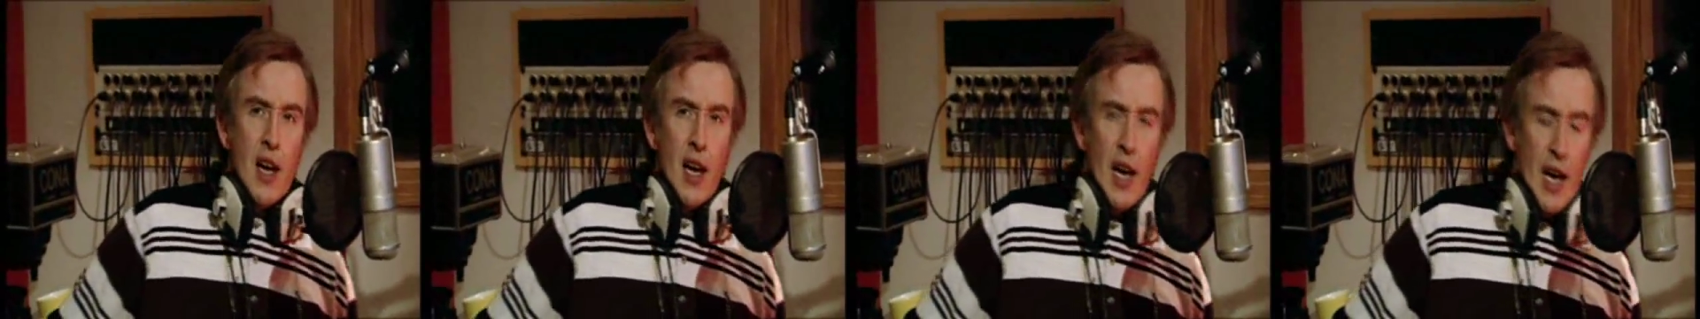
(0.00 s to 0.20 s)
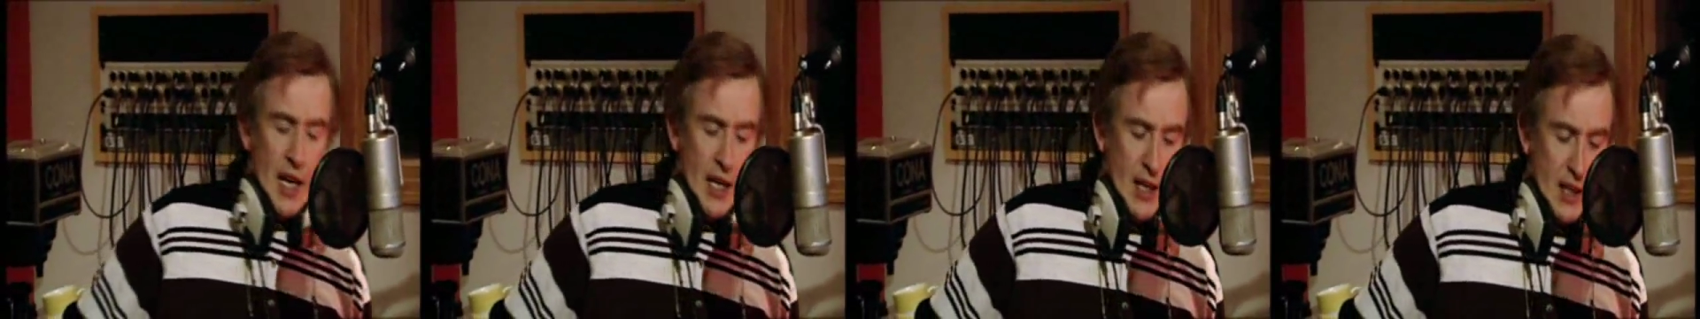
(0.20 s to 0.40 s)

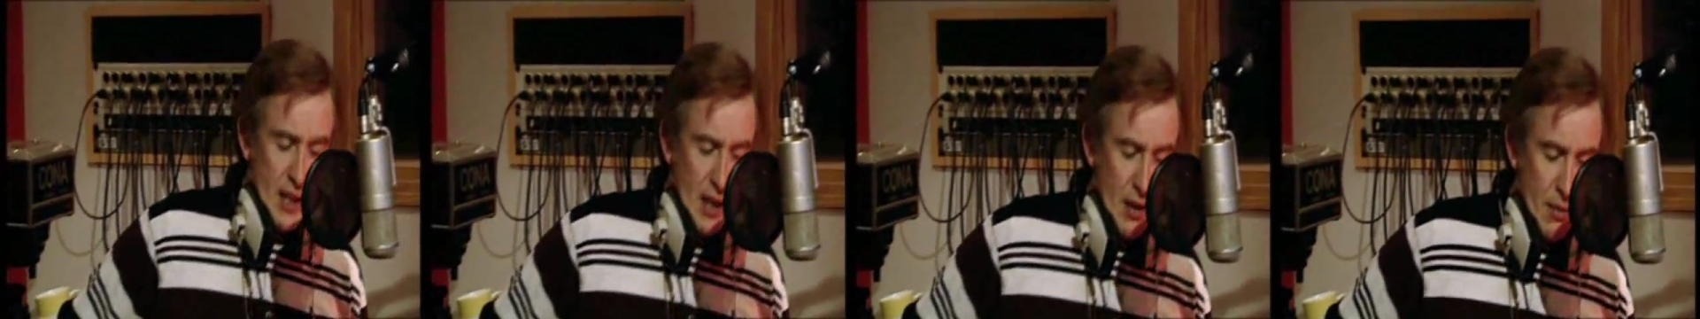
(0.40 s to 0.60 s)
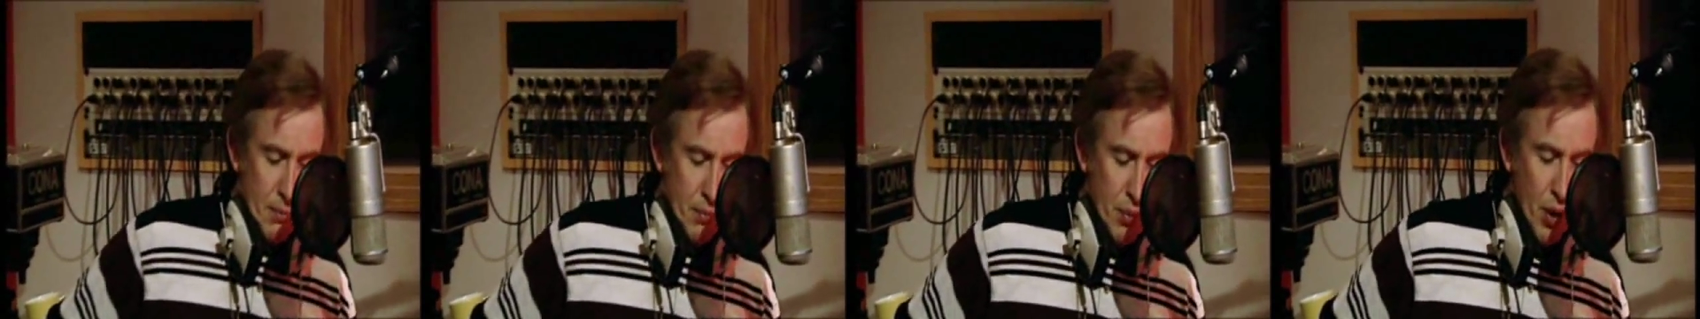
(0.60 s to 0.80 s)
and
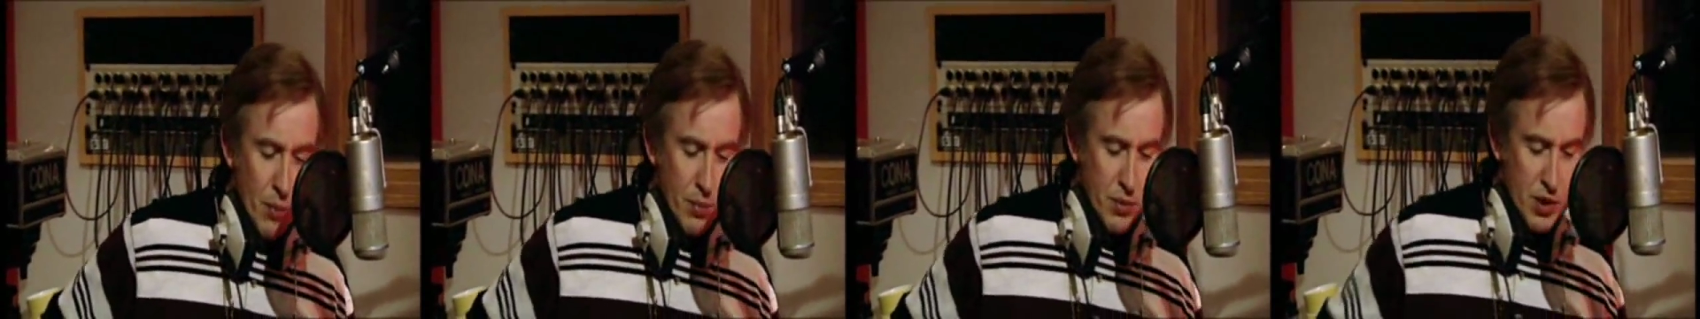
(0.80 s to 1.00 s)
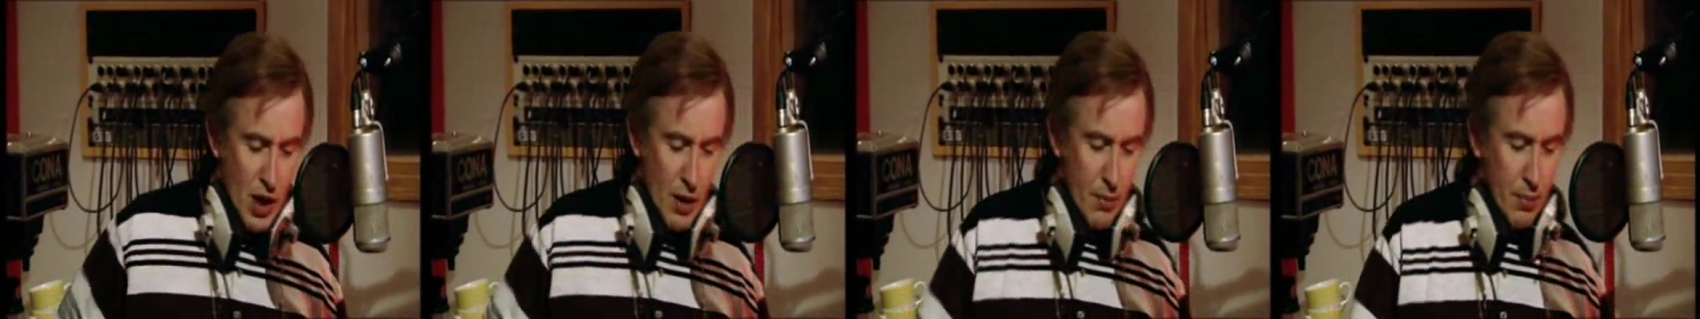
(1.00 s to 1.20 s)

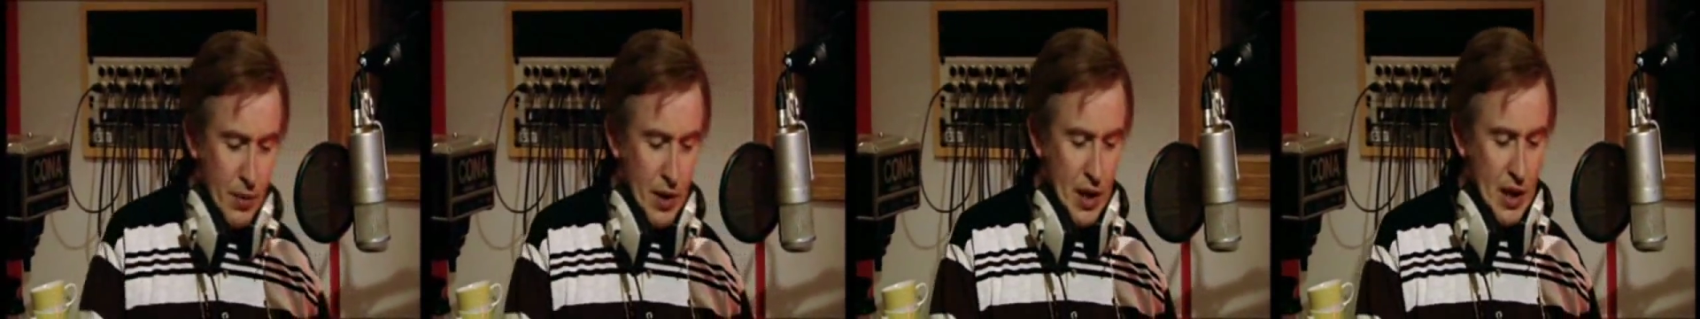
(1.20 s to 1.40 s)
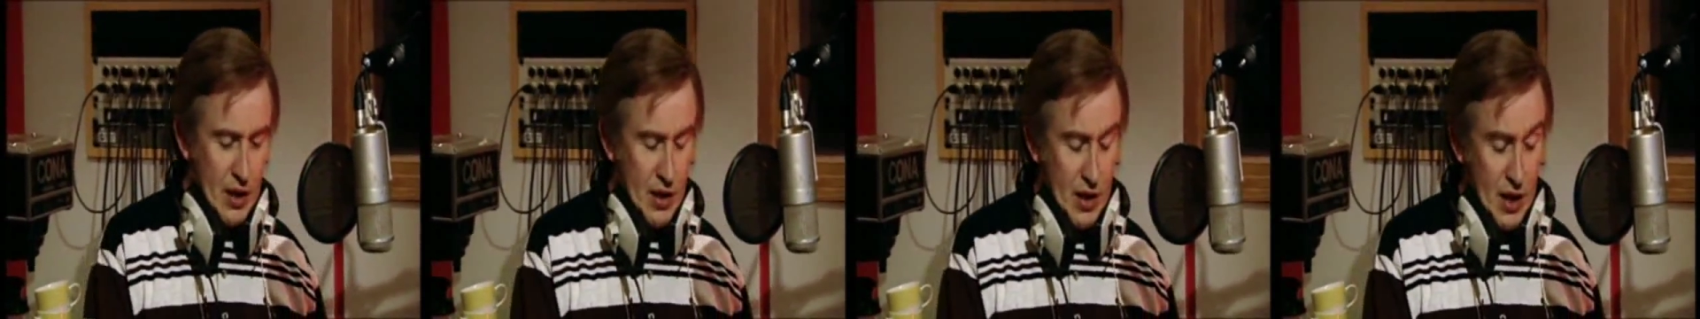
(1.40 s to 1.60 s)
propped up
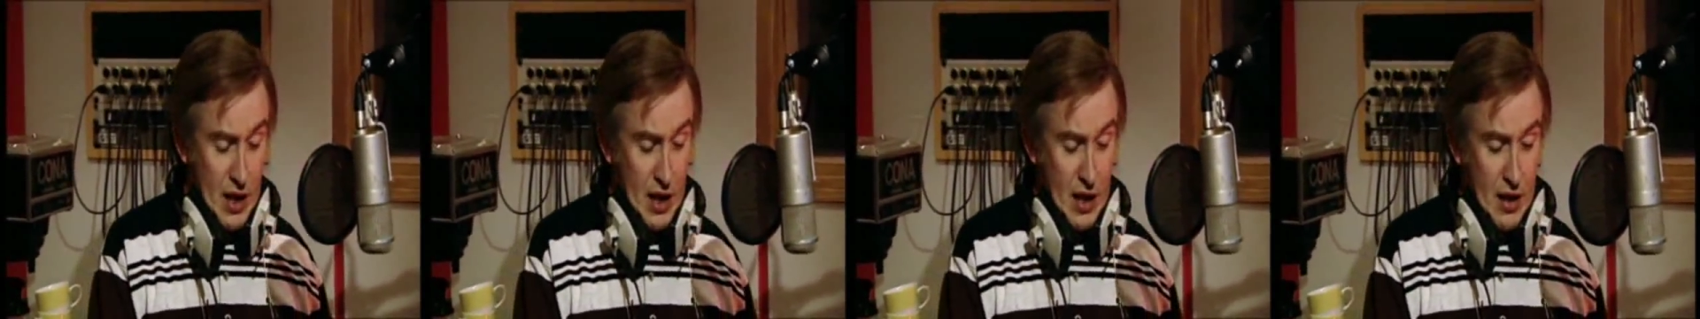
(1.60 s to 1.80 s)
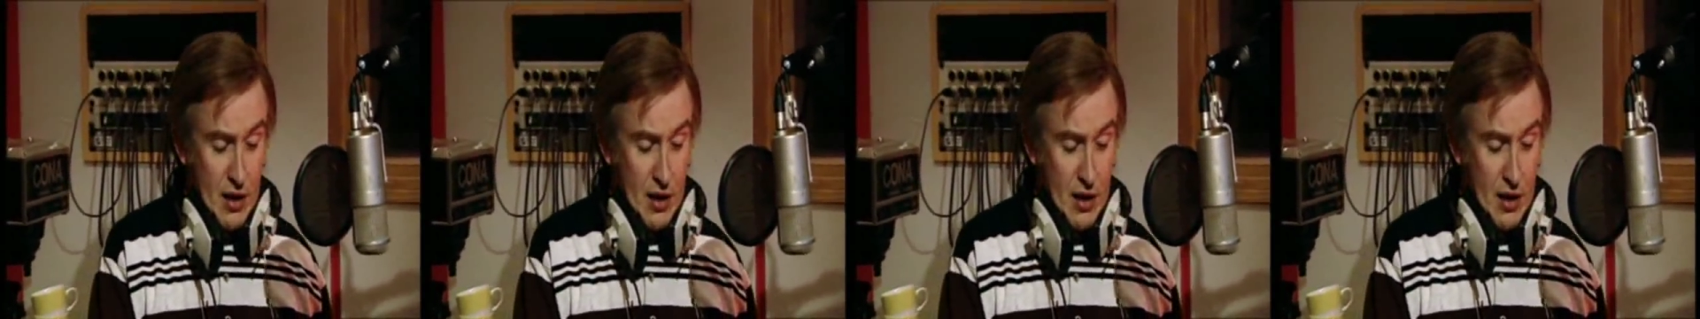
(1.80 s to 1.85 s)
in the